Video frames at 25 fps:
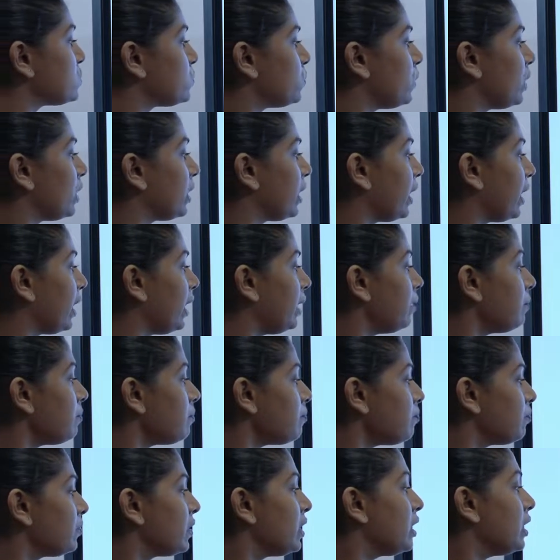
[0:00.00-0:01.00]
became
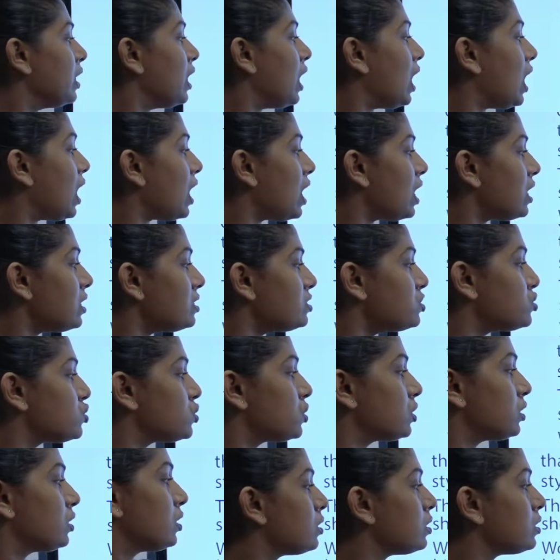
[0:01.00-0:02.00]
arched,
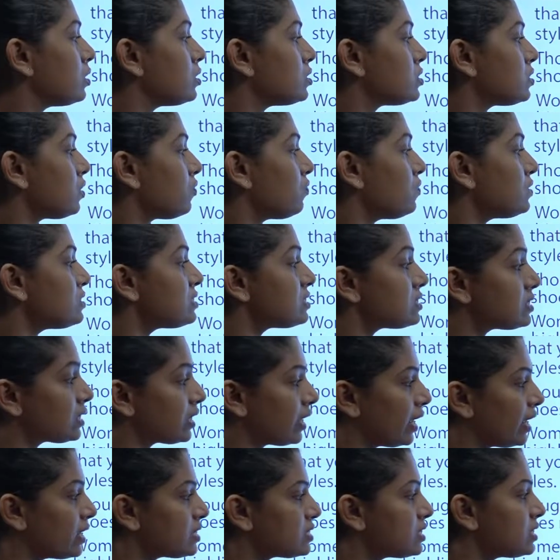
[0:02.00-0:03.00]

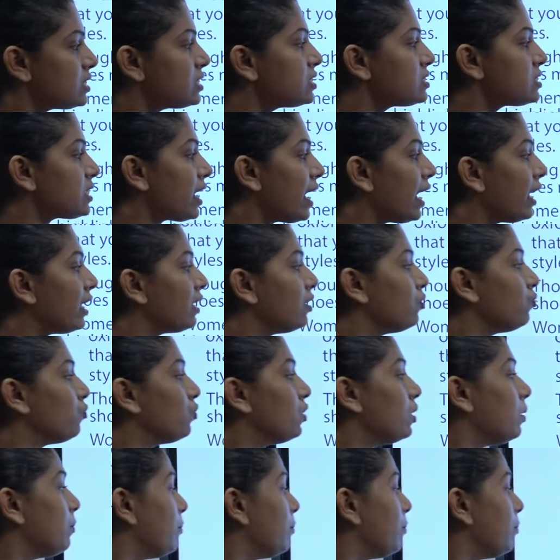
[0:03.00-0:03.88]
sophisticated and were